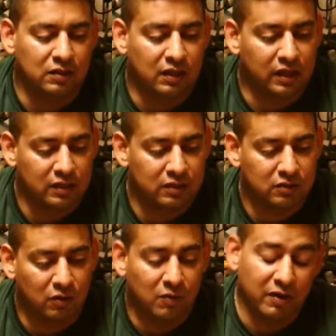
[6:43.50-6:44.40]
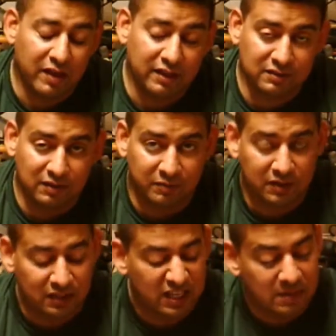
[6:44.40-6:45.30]
Okay, so well, that's something
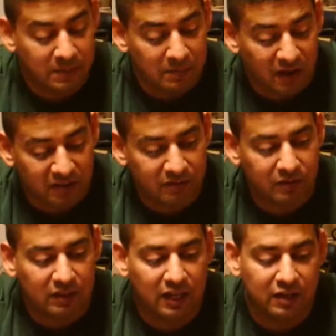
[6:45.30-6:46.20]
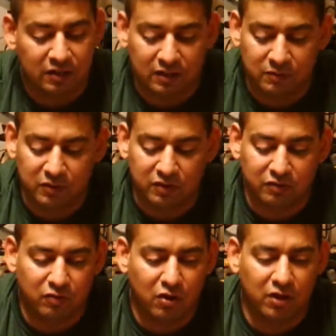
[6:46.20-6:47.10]
to keep in mind for later. And with
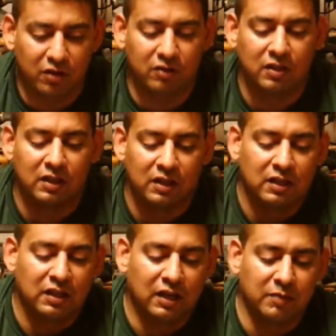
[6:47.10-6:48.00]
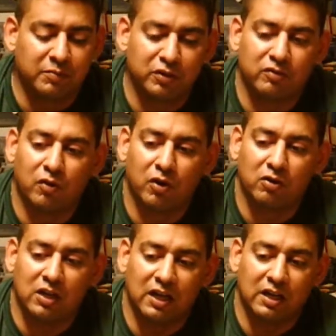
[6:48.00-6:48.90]
the foil, I put the
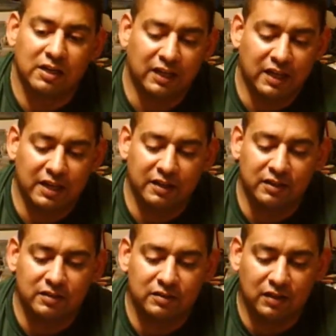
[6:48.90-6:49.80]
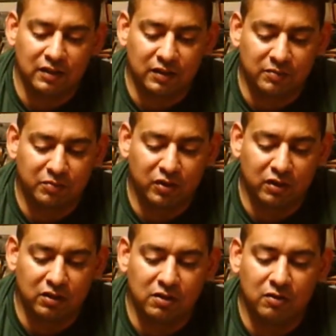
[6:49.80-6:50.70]
foil on and I kind of put a
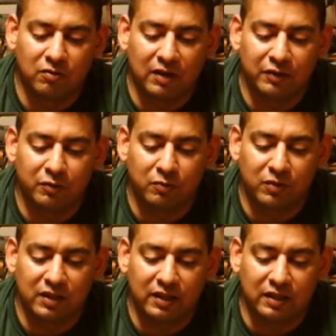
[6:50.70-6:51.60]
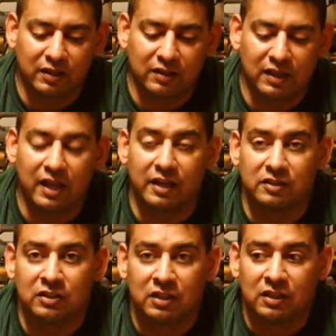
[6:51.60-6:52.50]
little around the
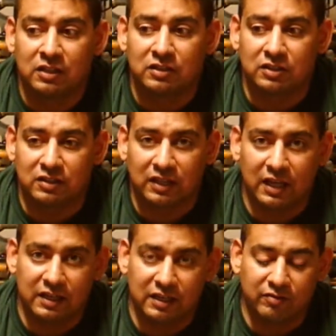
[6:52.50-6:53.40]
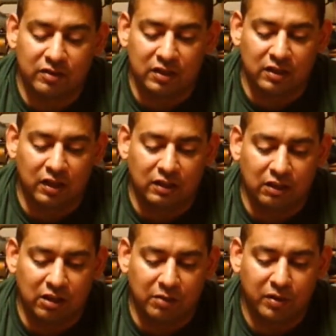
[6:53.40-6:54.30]
edge, just to kind of give it a
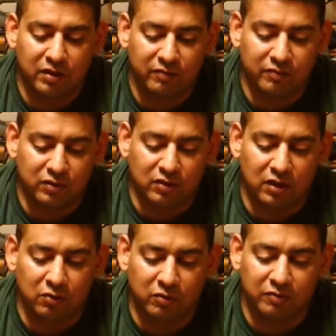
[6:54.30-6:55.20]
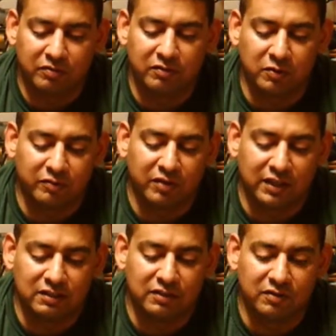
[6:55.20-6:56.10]
lip for
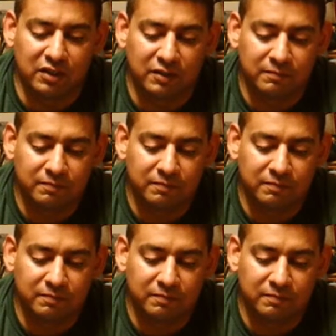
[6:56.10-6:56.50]
reflectivity.